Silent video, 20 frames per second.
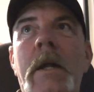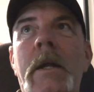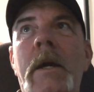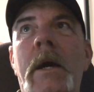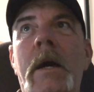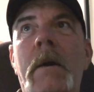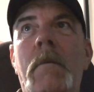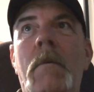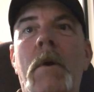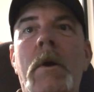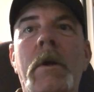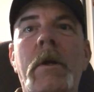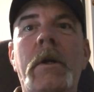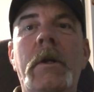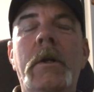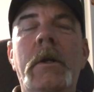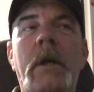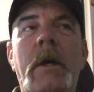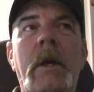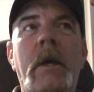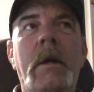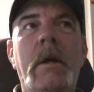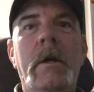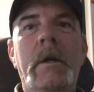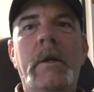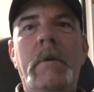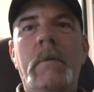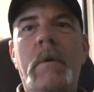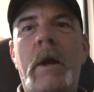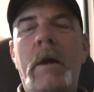I wanted a
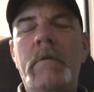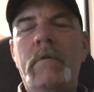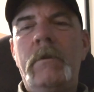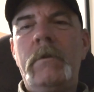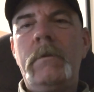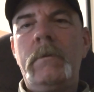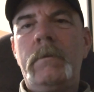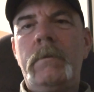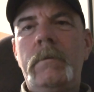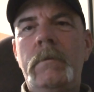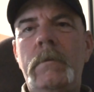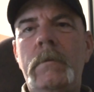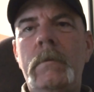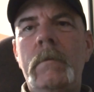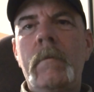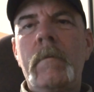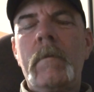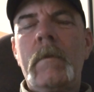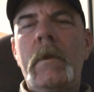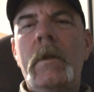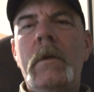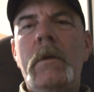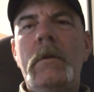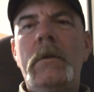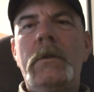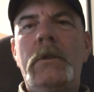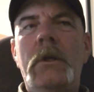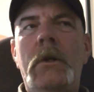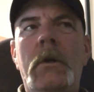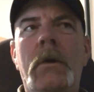hunting rifle.
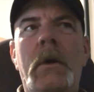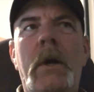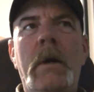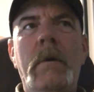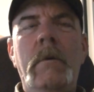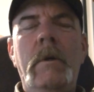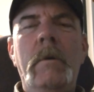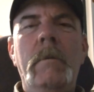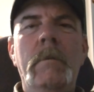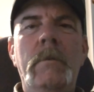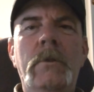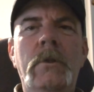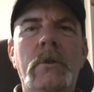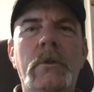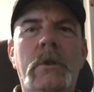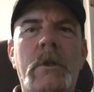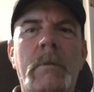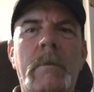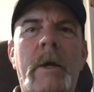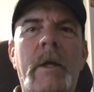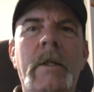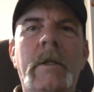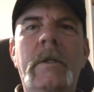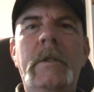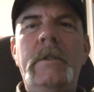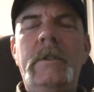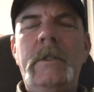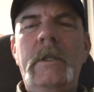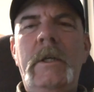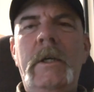So I went to
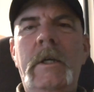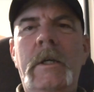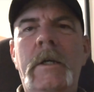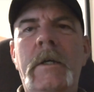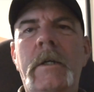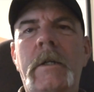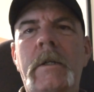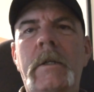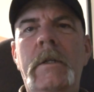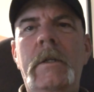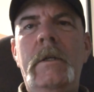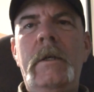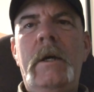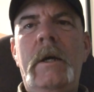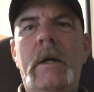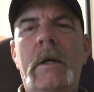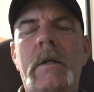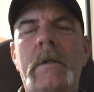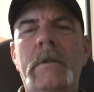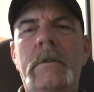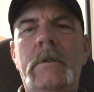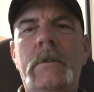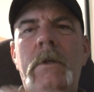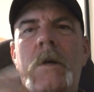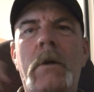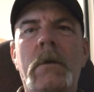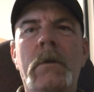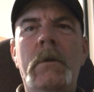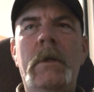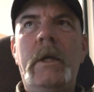Cabela's in
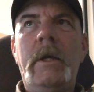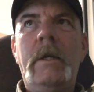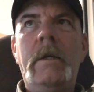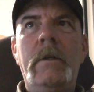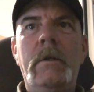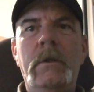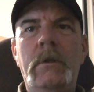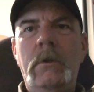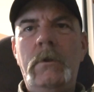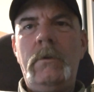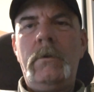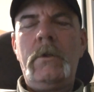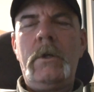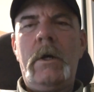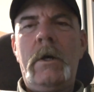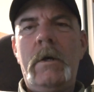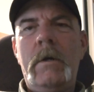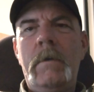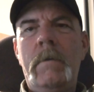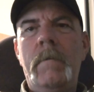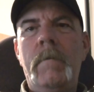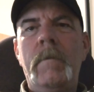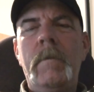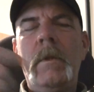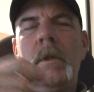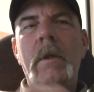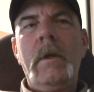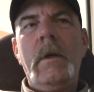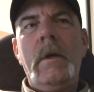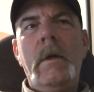Salt Lake, Utah,
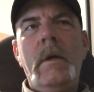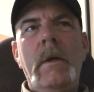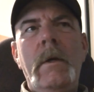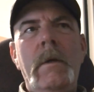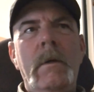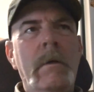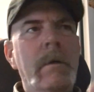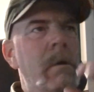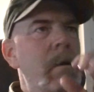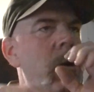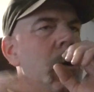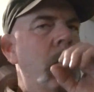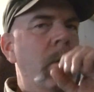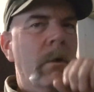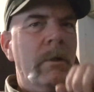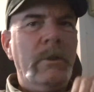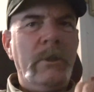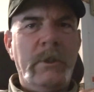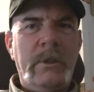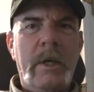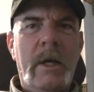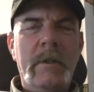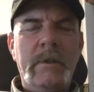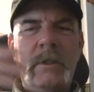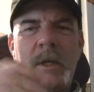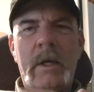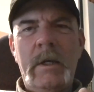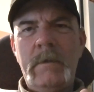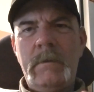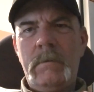or just
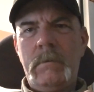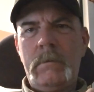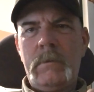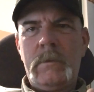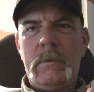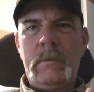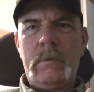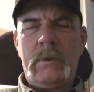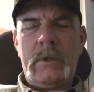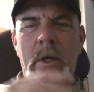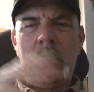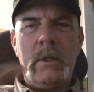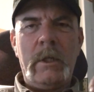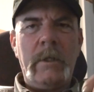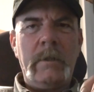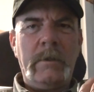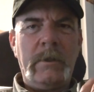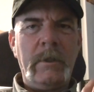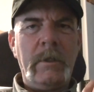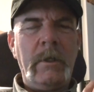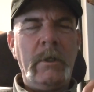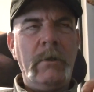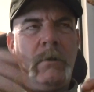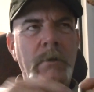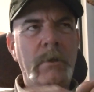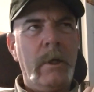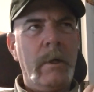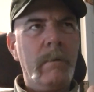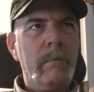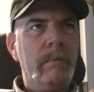outside Salt Lake City, Utah.